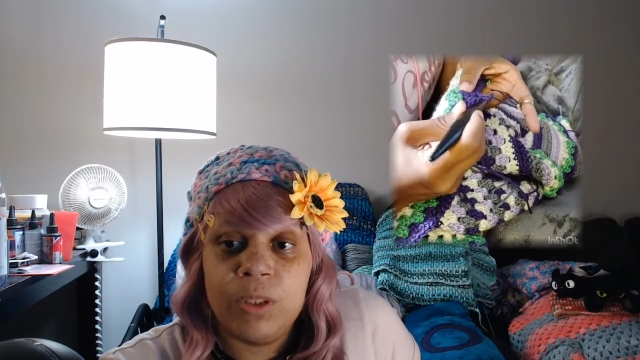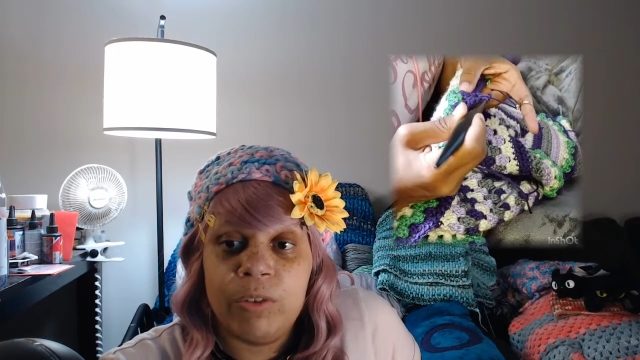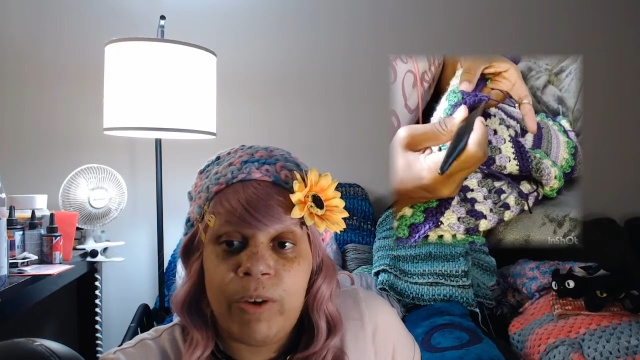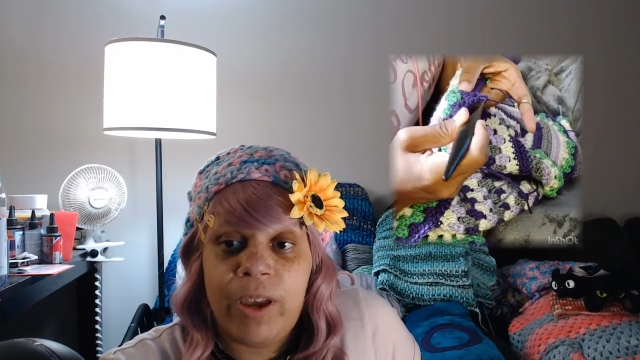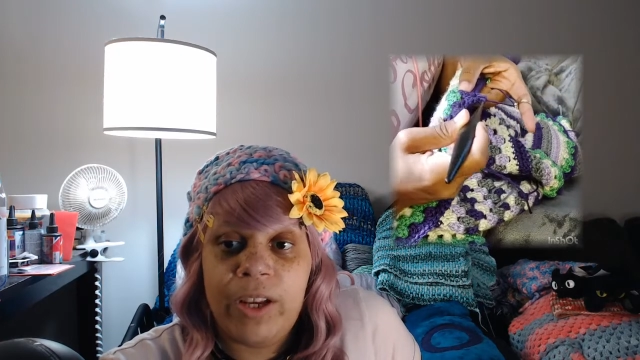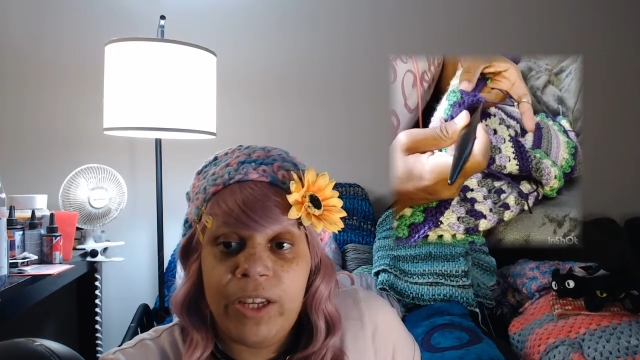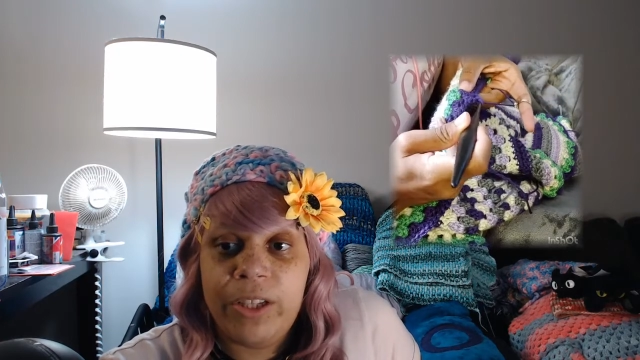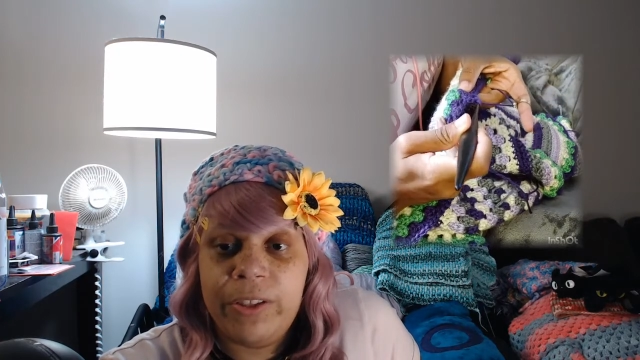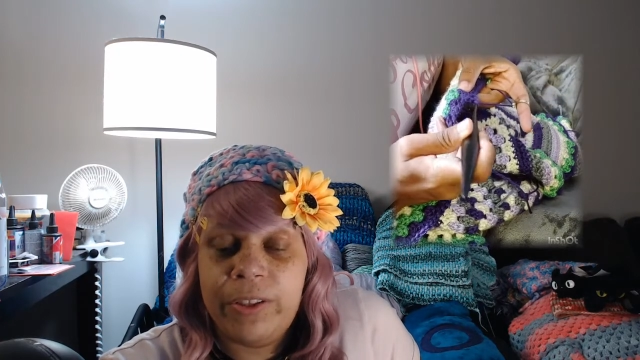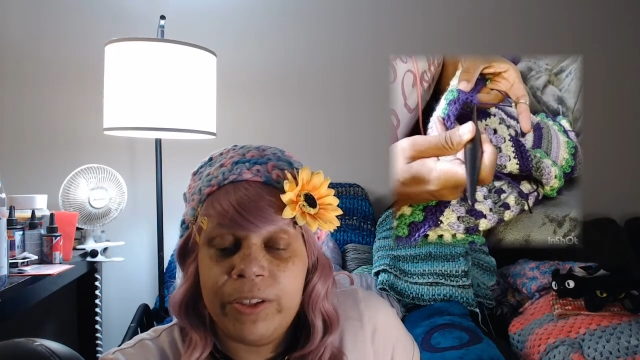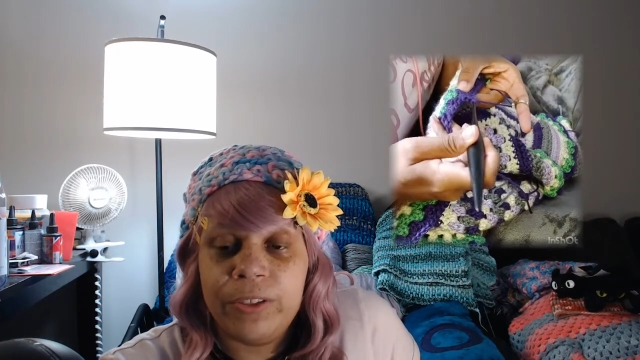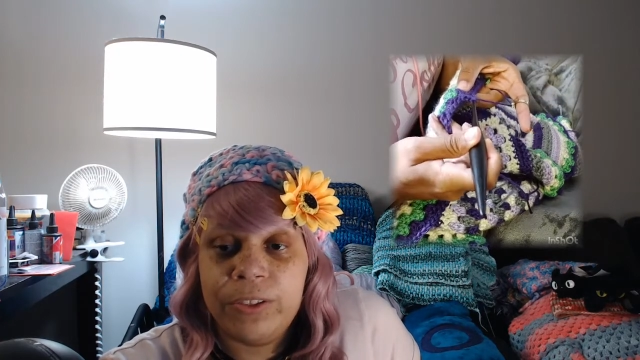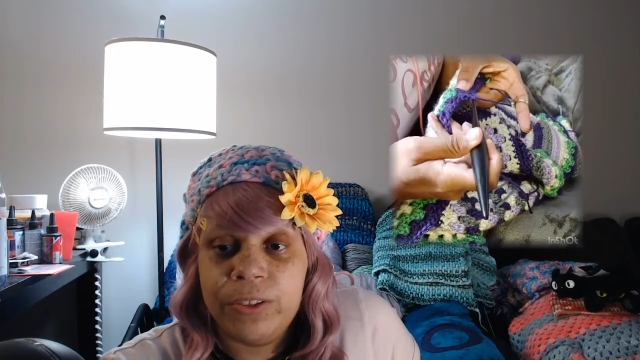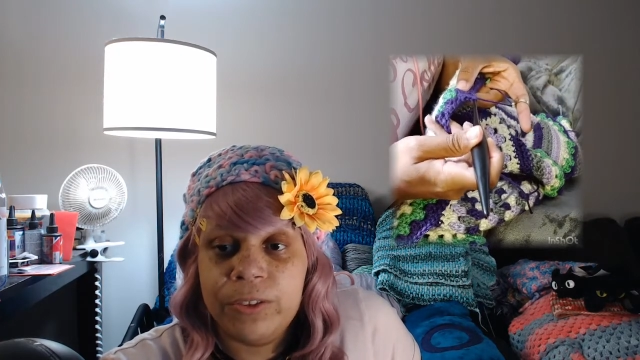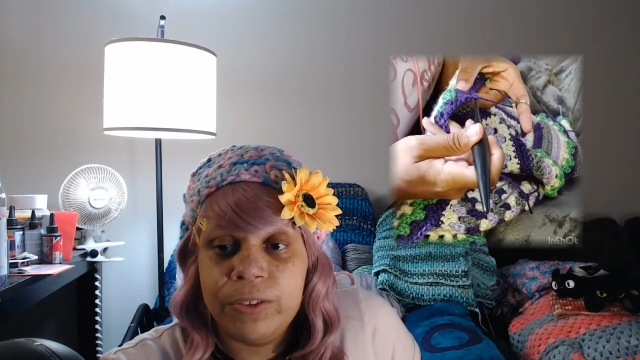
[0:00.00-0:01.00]
granny
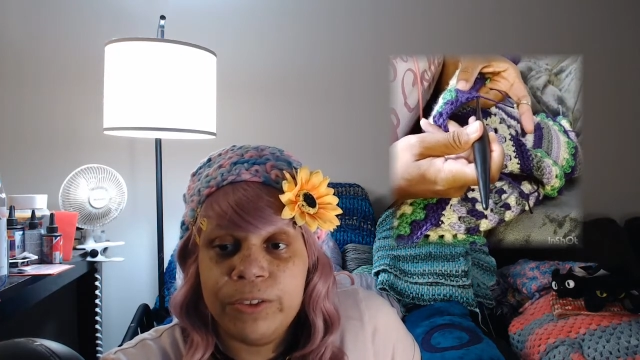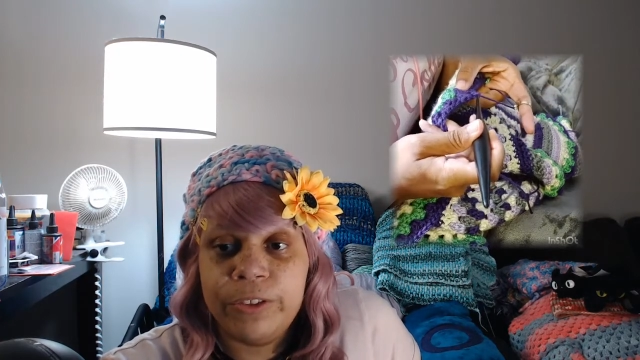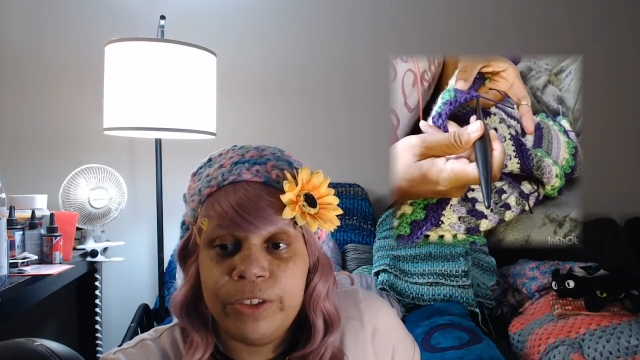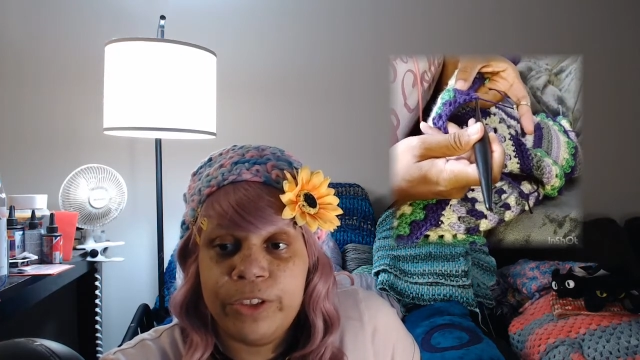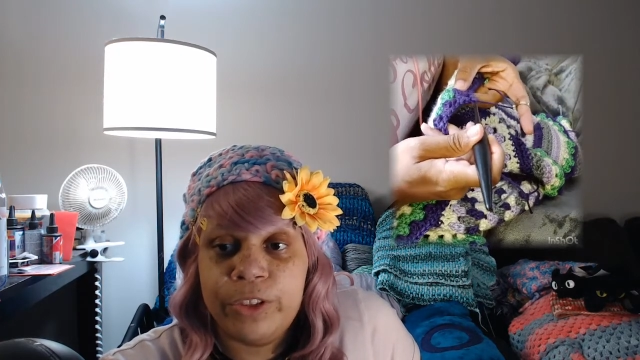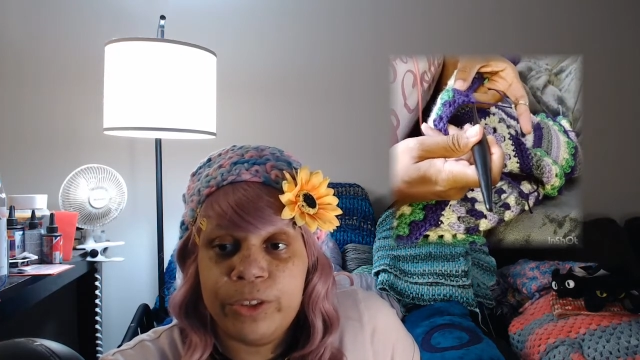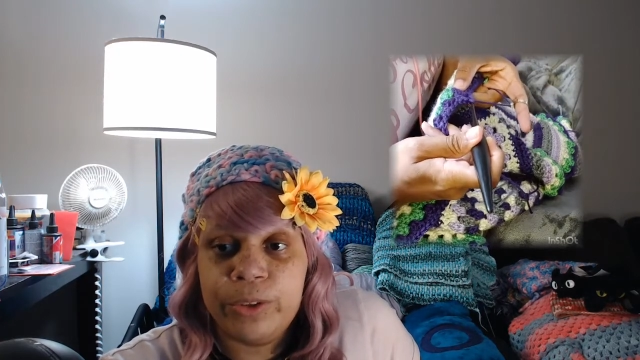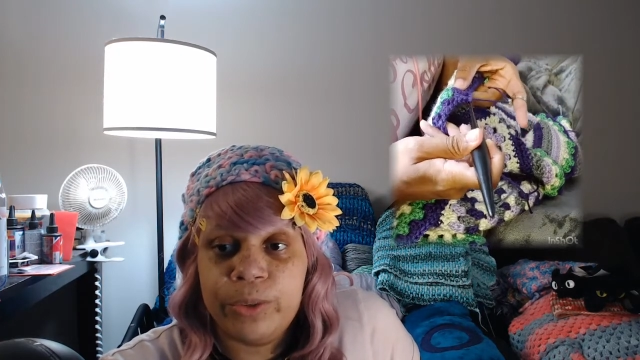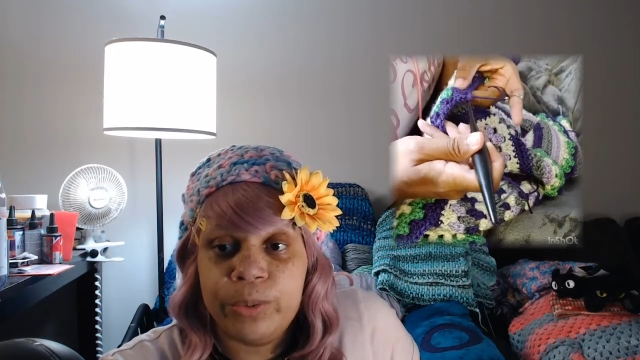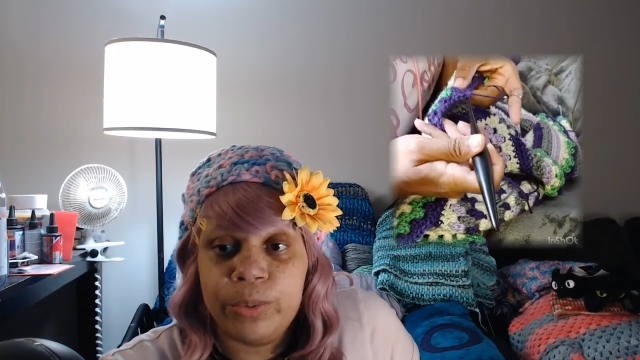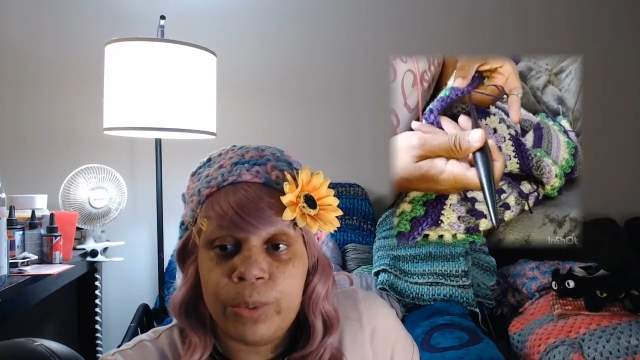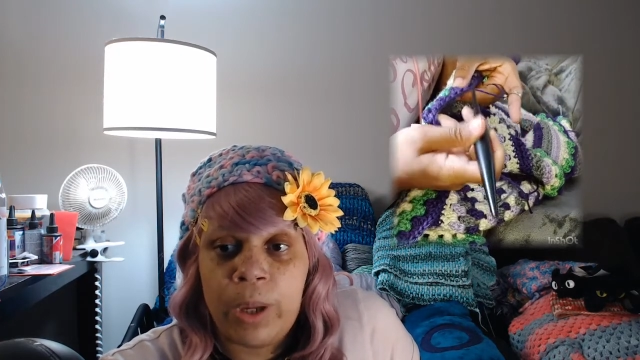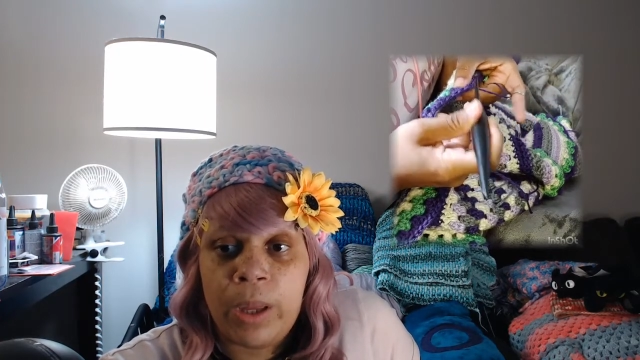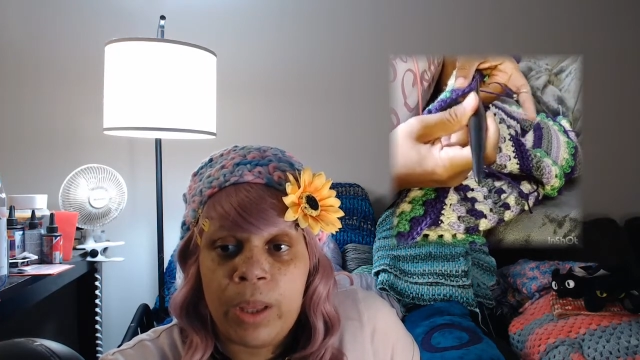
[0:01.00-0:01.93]
clusters to